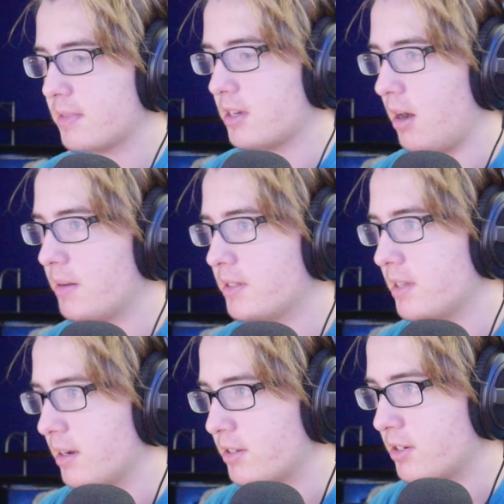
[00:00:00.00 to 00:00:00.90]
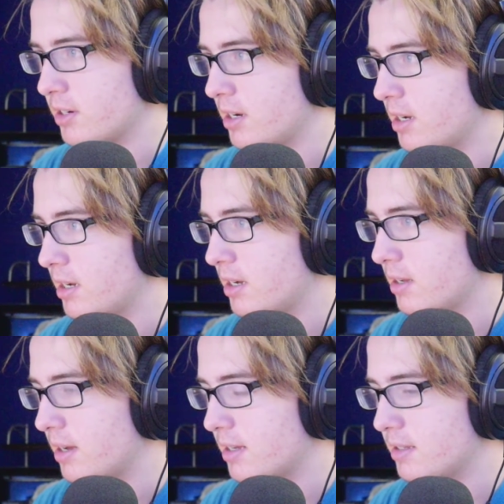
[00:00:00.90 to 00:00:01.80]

Comment down your uh,